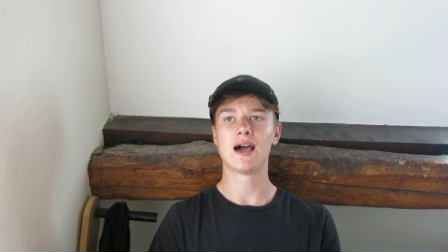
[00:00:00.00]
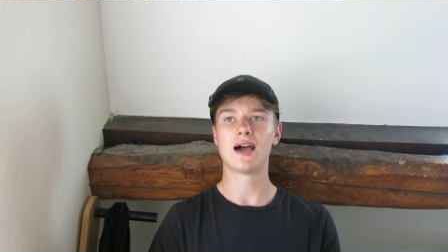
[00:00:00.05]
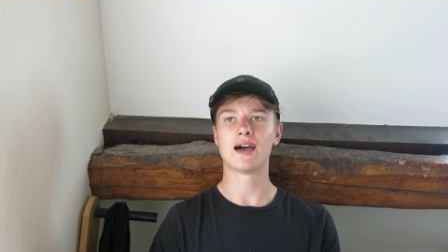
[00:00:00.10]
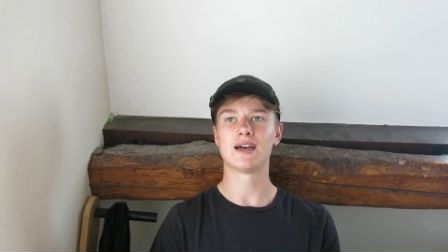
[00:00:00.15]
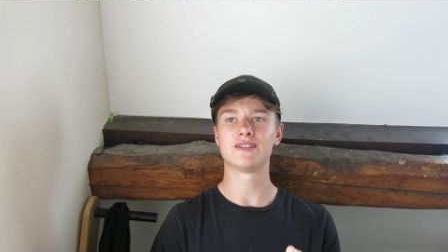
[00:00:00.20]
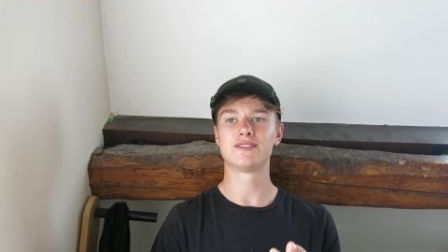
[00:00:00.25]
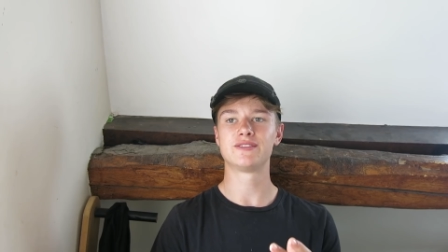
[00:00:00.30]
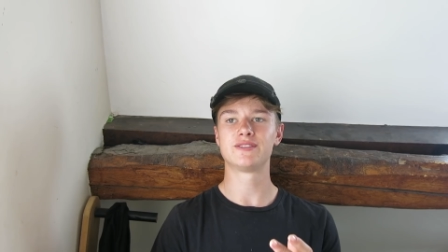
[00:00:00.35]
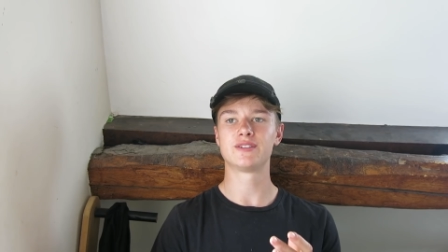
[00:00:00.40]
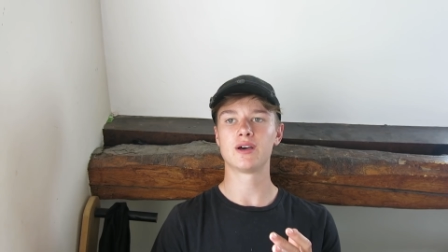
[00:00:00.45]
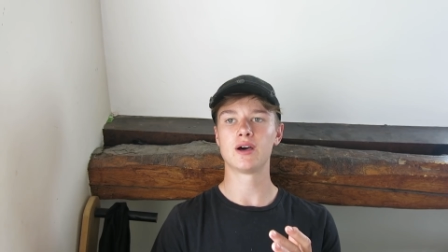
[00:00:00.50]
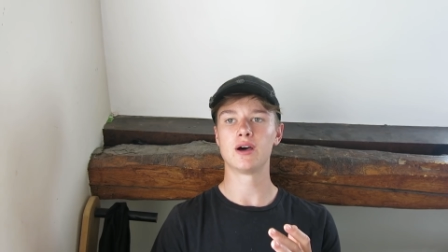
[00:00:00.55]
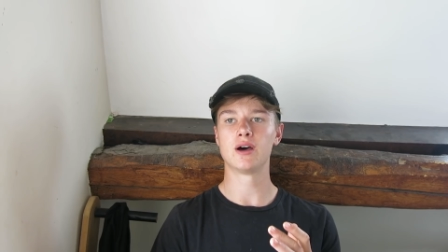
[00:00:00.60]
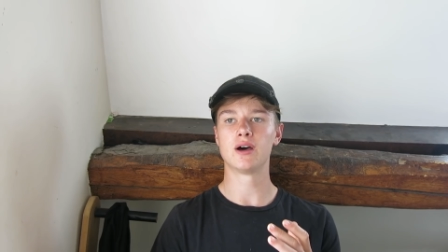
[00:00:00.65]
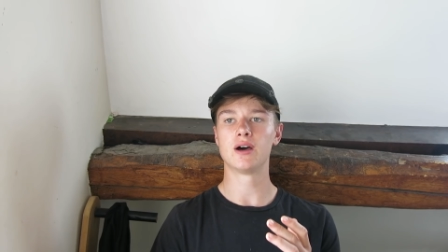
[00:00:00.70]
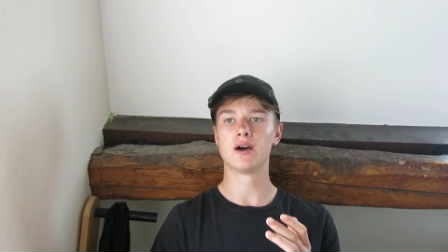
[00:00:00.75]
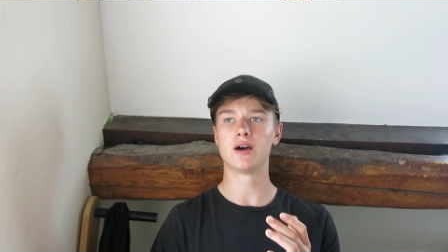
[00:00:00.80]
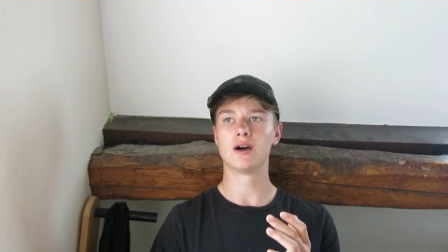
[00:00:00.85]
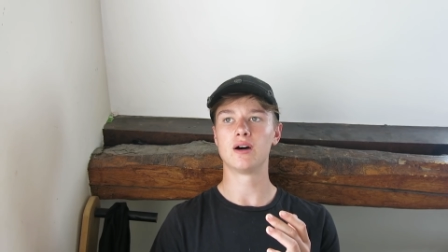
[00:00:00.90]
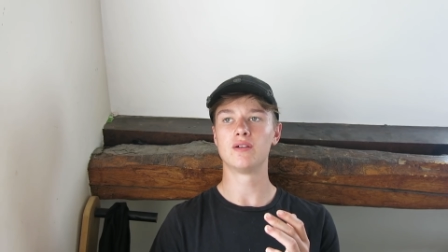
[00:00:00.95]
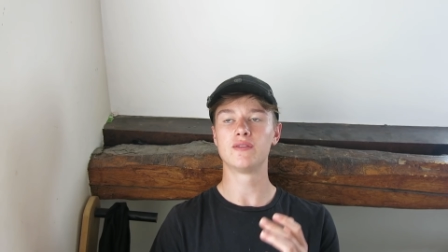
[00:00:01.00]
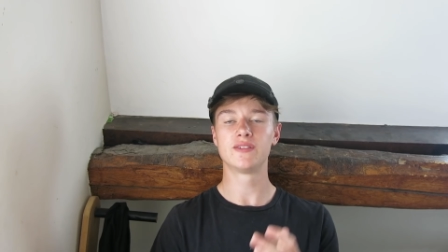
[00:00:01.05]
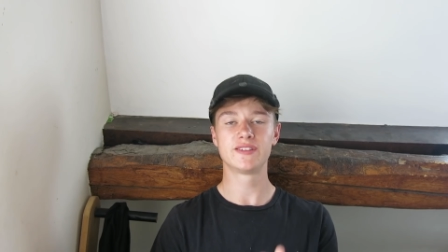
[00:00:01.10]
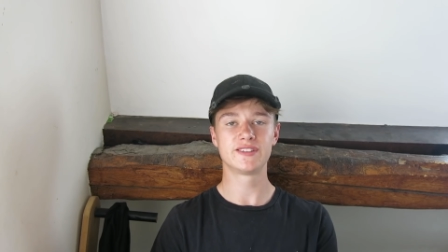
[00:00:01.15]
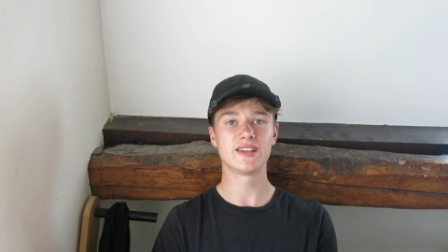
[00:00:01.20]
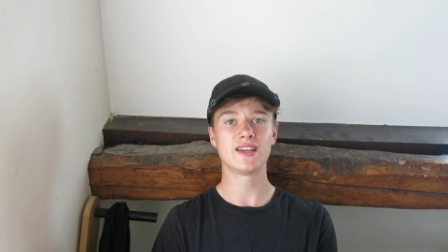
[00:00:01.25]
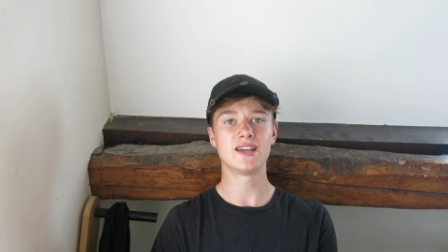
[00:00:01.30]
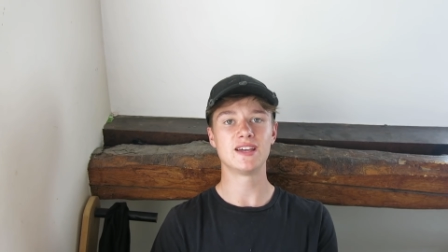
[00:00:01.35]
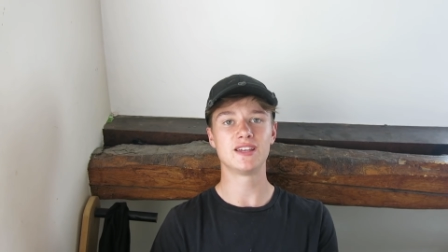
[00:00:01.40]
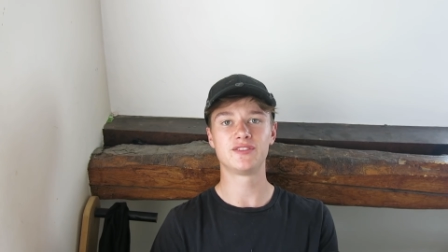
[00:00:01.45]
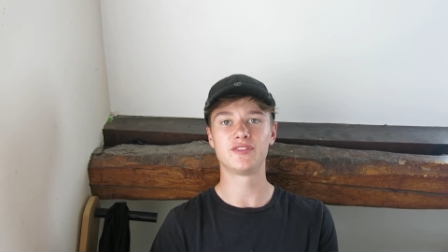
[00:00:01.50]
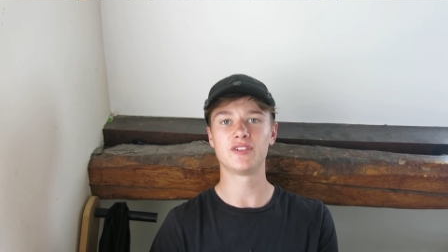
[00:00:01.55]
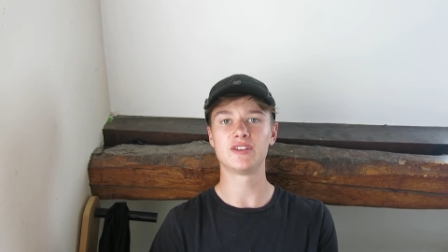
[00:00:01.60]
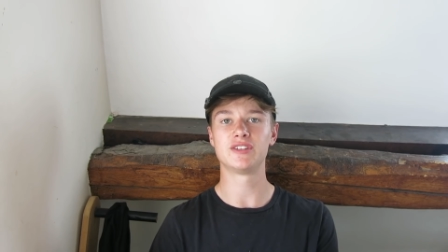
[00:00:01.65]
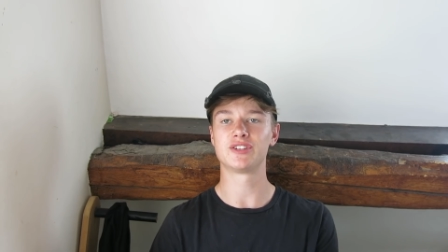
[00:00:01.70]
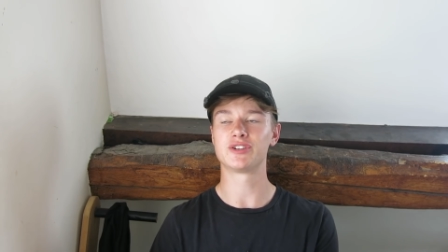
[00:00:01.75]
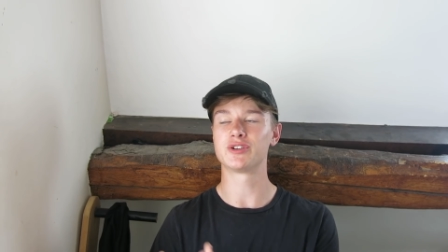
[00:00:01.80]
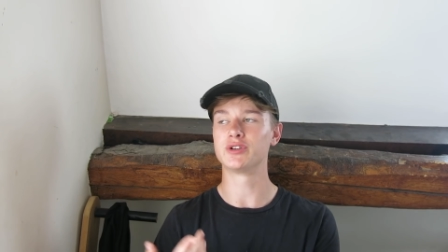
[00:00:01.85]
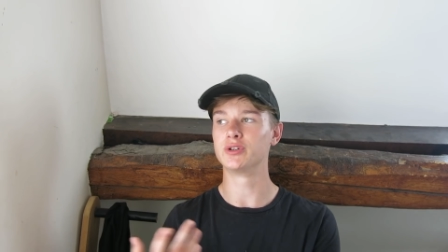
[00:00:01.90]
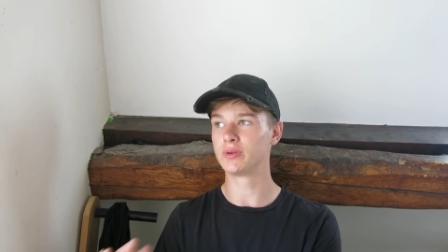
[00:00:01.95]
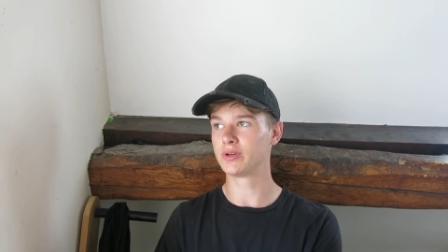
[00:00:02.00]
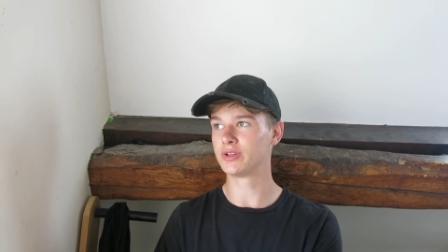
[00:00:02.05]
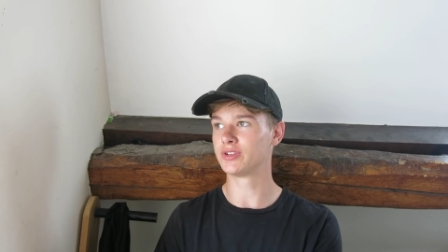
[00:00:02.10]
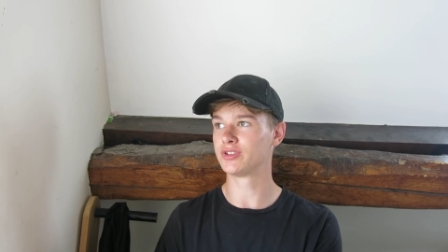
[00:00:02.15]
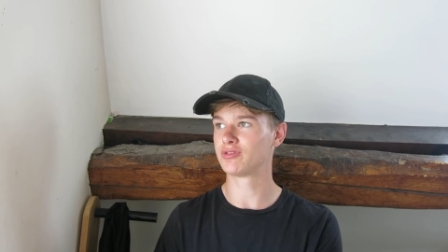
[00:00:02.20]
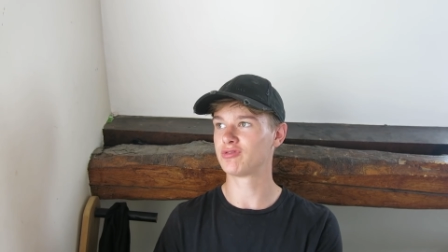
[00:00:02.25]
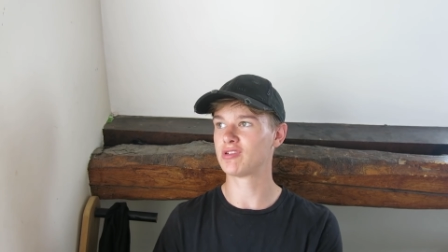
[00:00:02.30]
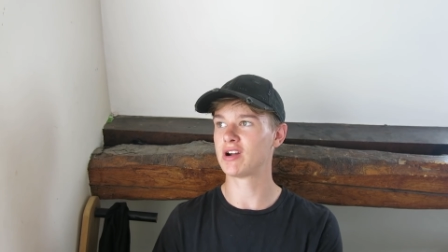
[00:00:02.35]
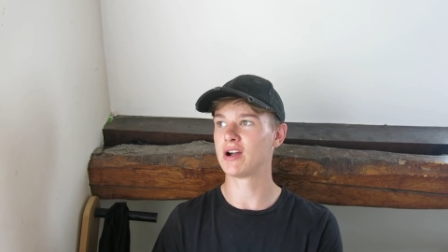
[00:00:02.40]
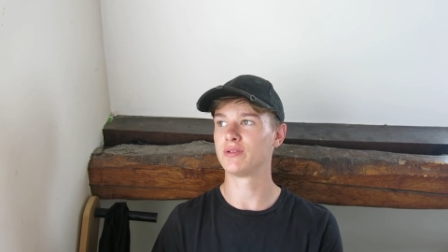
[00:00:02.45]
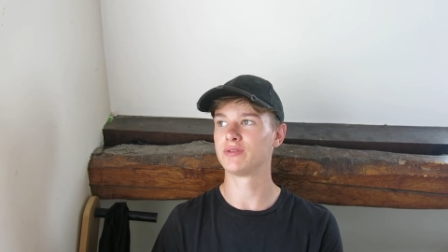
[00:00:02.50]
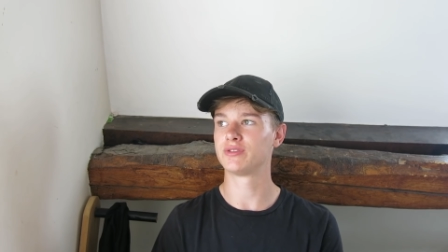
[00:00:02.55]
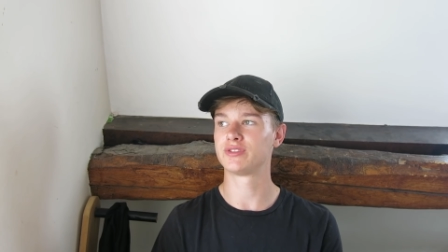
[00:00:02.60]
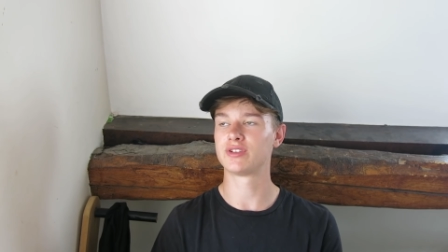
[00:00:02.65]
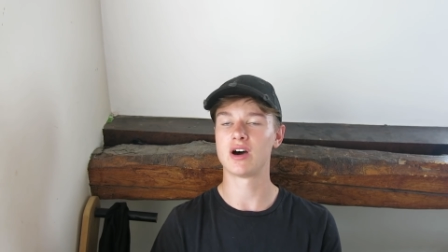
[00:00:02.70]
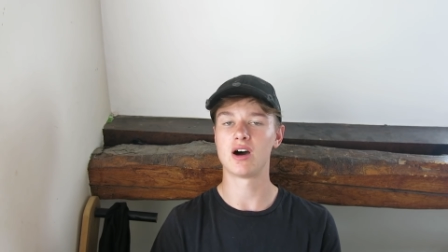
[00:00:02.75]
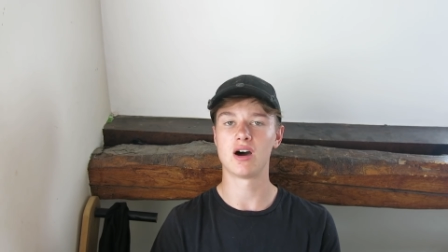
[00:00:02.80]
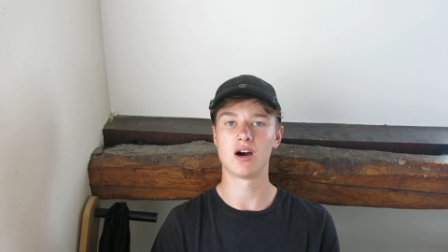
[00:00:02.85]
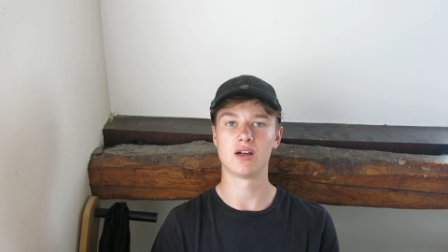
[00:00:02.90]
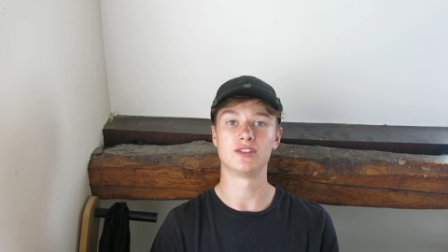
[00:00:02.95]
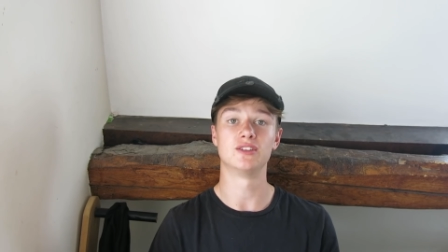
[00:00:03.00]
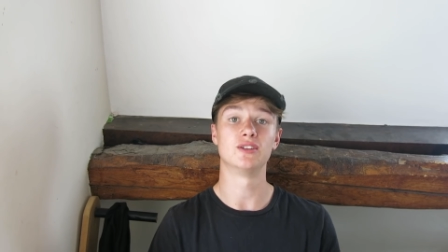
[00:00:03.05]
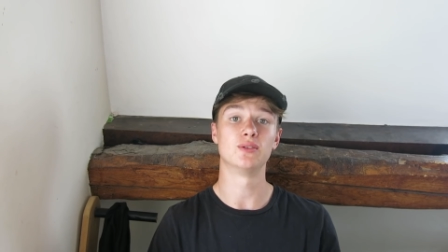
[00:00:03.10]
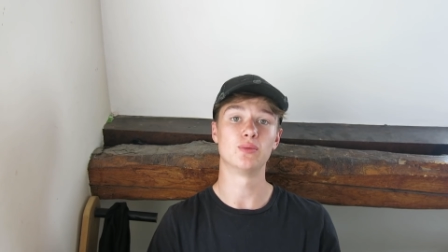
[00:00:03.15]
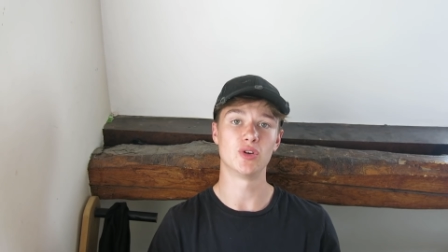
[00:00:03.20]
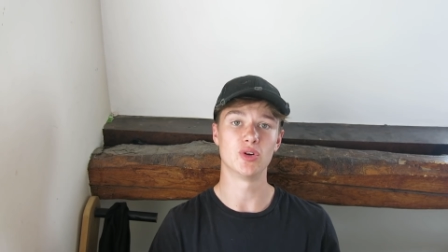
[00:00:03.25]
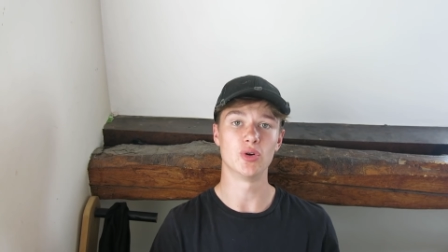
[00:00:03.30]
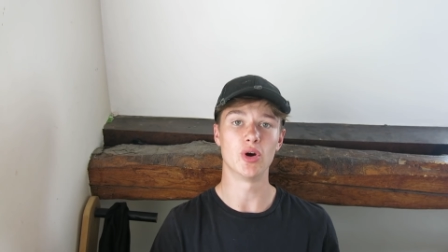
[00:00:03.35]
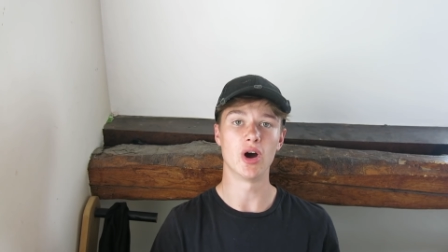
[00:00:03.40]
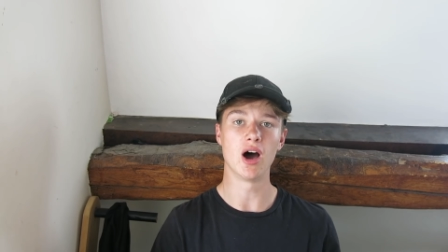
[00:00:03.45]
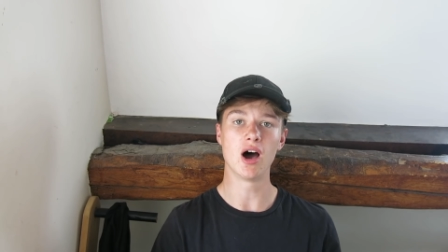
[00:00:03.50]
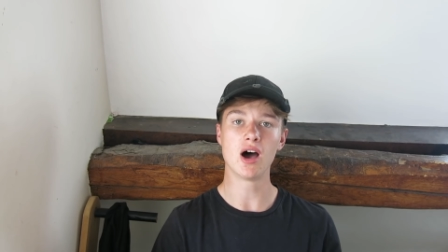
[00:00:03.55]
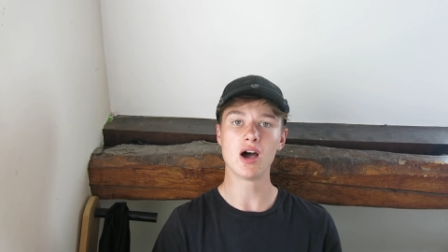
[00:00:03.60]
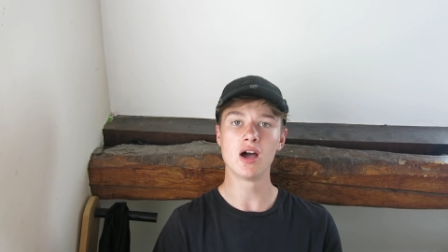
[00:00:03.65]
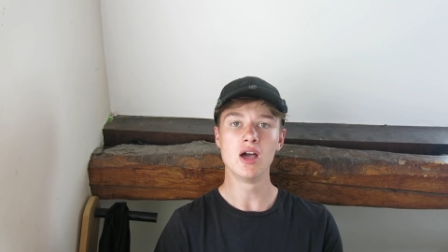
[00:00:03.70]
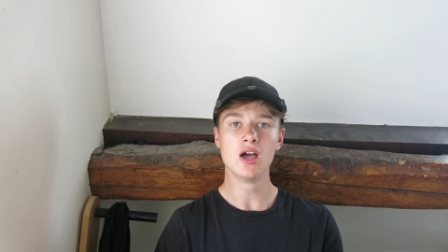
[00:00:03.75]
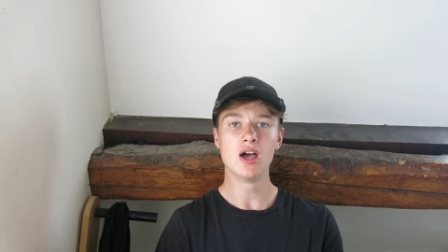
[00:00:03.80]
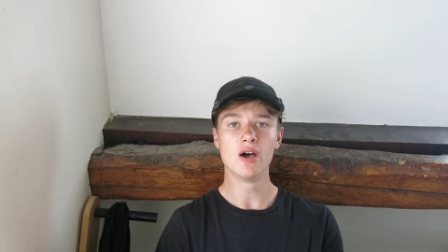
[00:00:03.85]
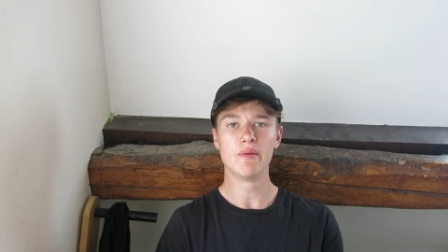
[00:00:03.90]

as uh, obviously it is physical because the ground's hard and it will hurt,